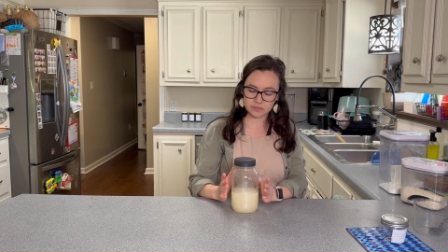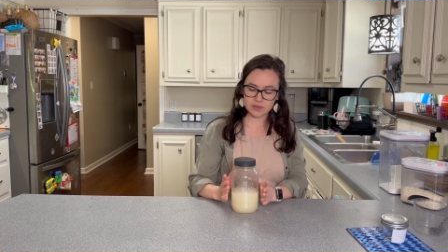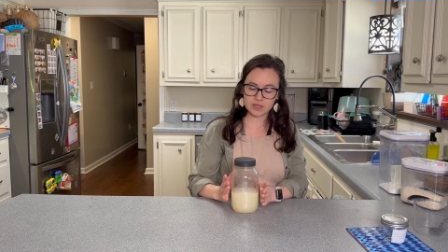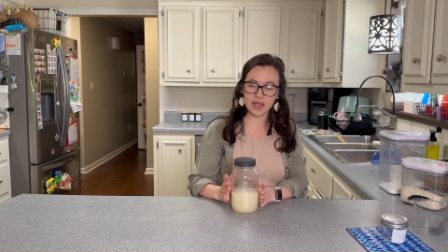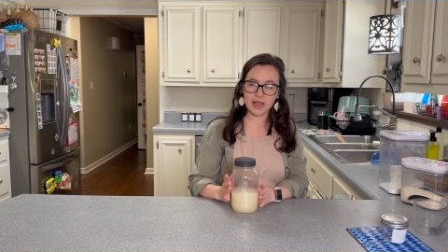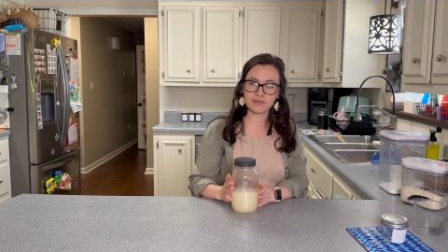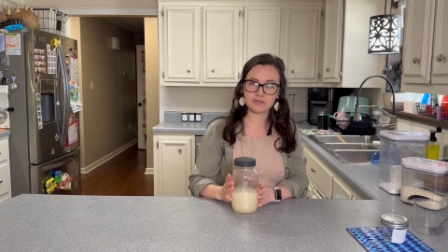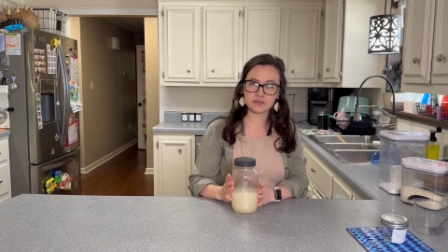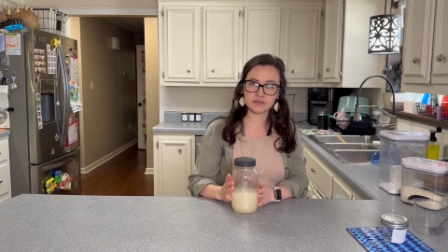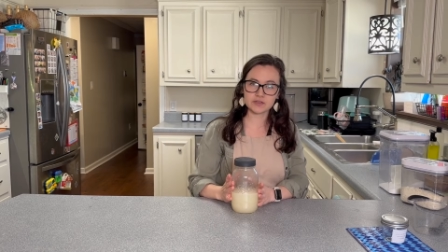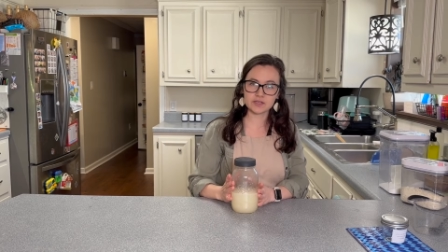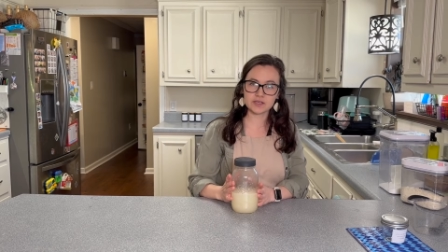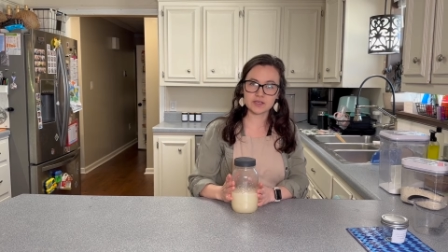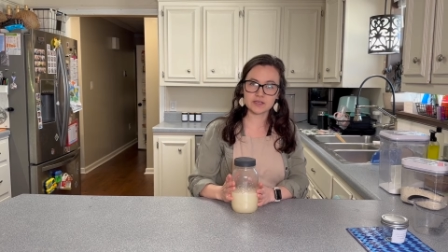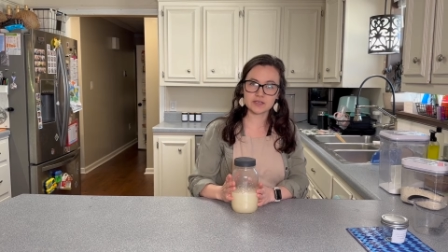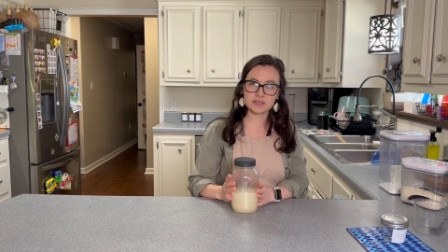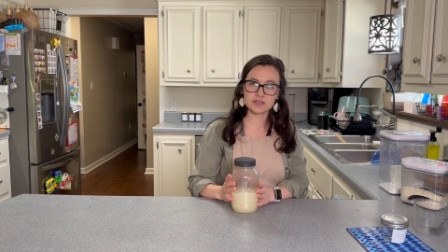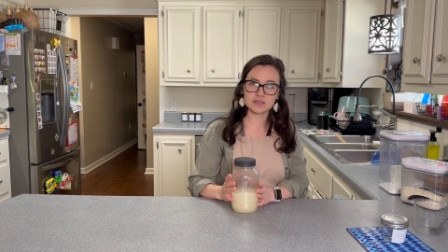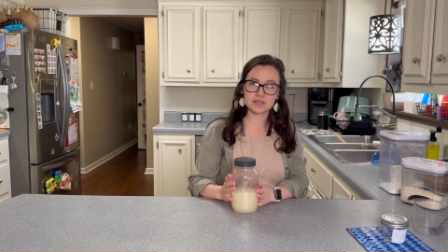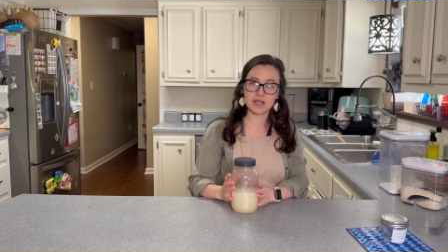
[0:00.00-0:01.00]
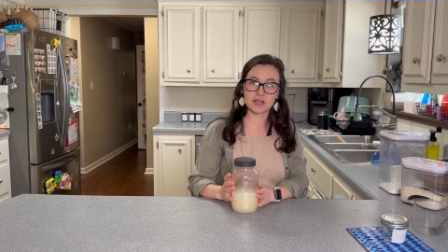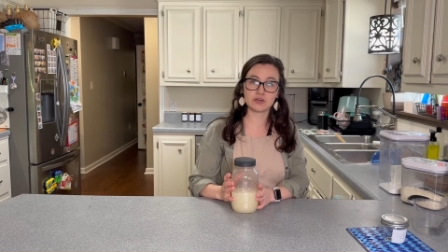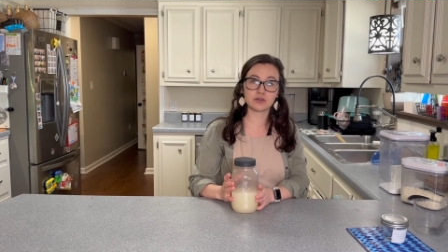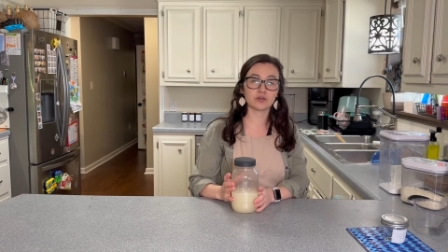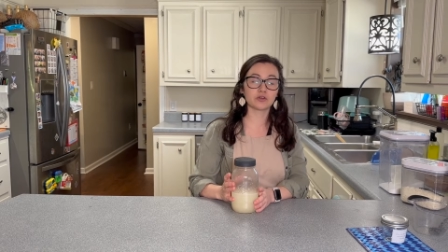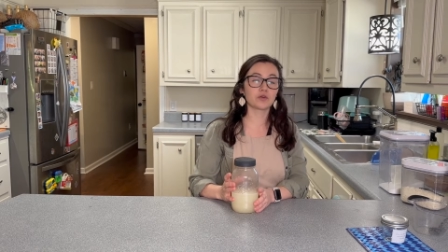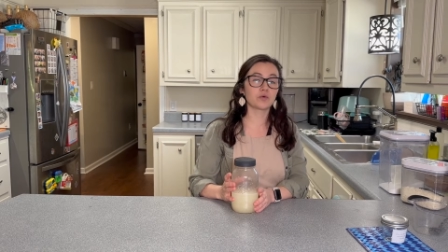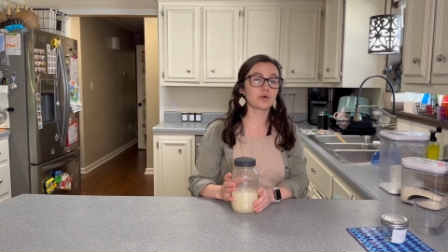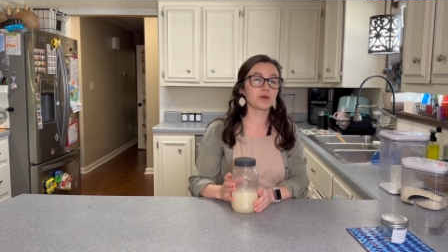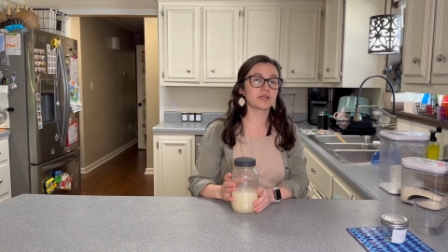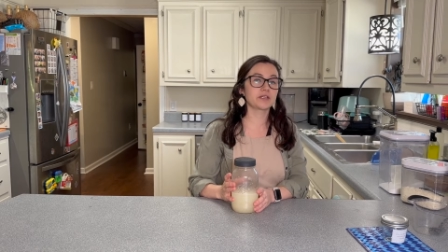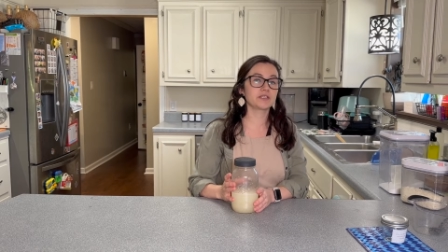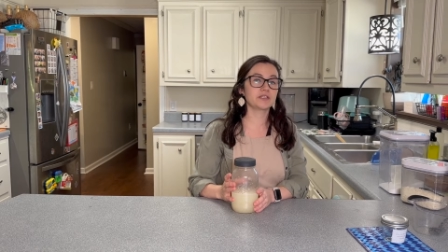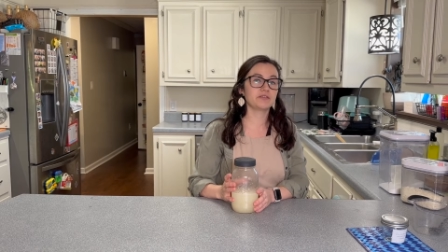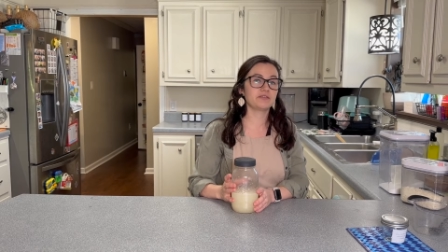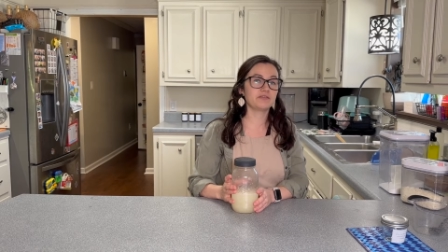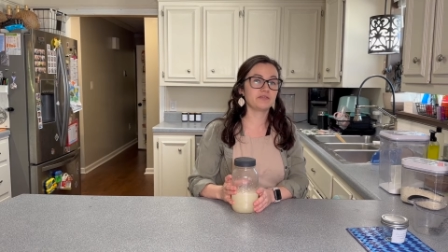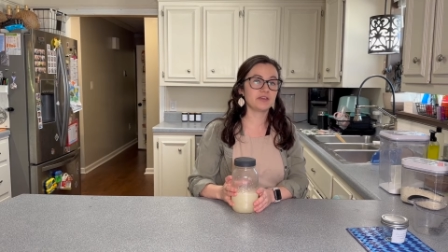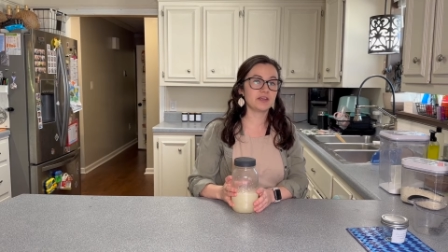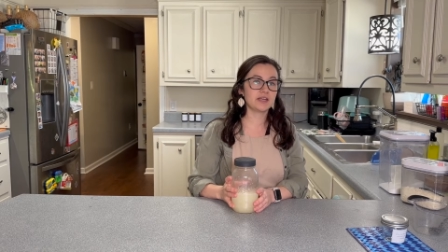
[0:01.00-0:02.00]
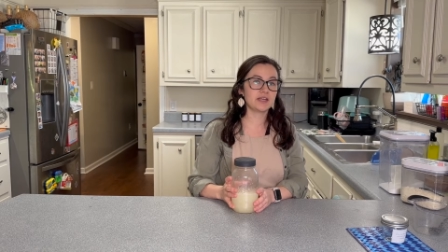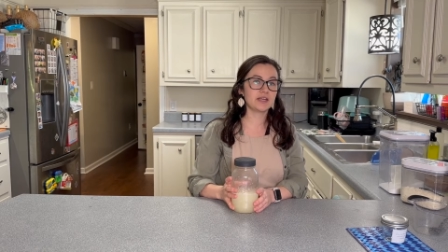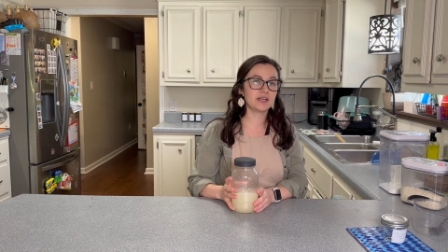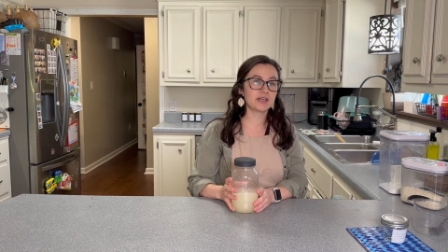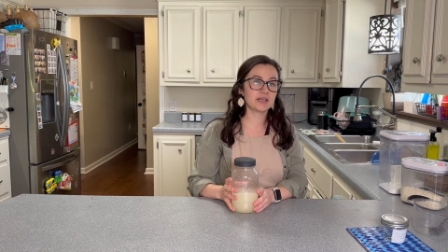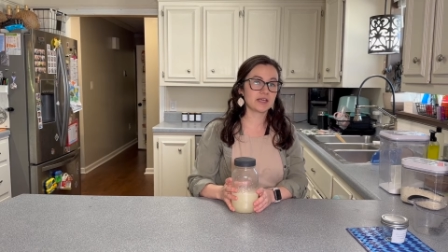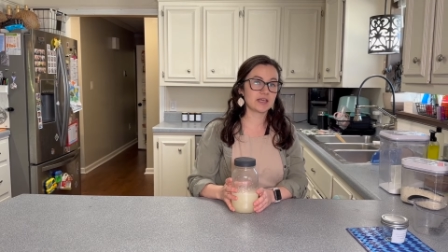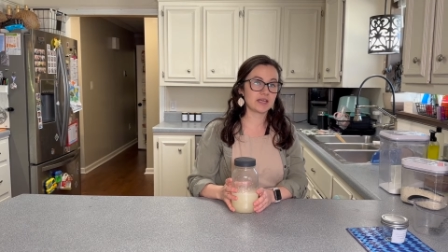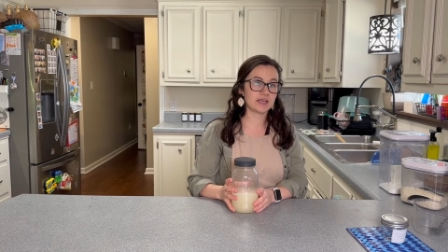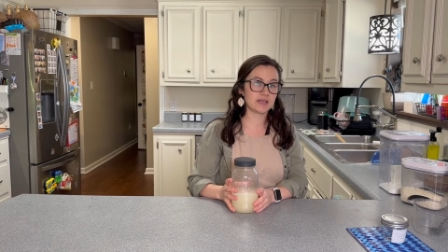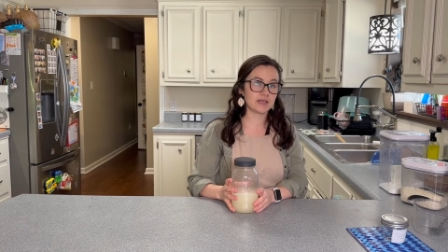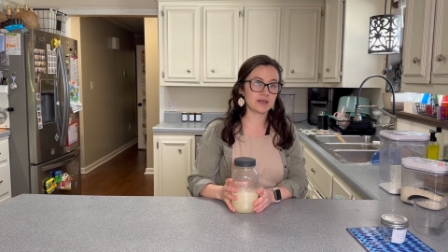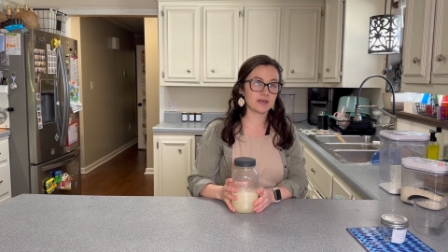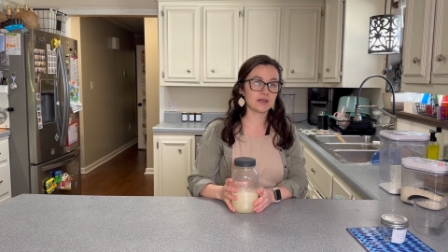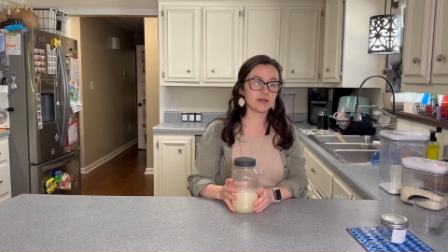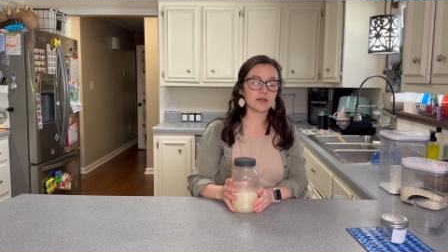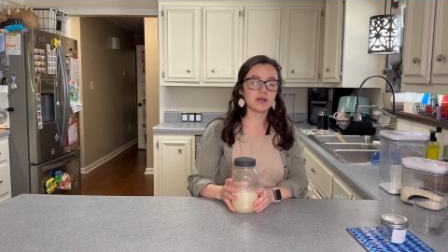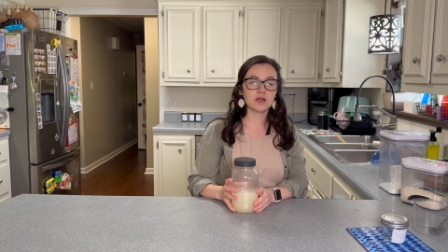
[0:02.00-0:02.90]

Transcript: after this, and you're going to feed it again.